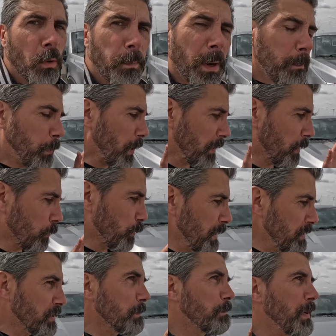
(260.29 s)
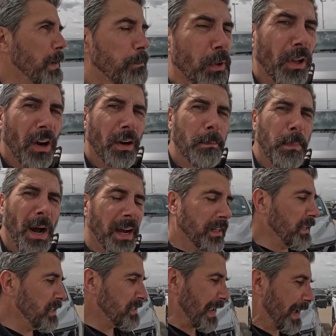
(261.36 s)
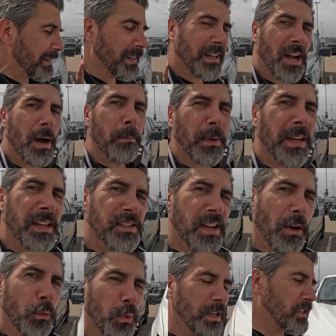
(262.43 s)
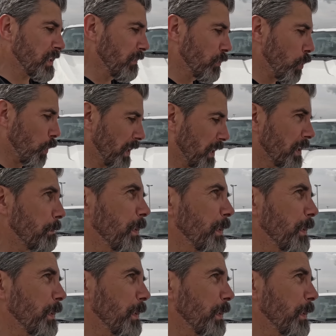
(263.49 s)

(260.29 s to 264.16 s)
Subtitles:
a big part of the reason people aren't buying these and the company is at risk of going out of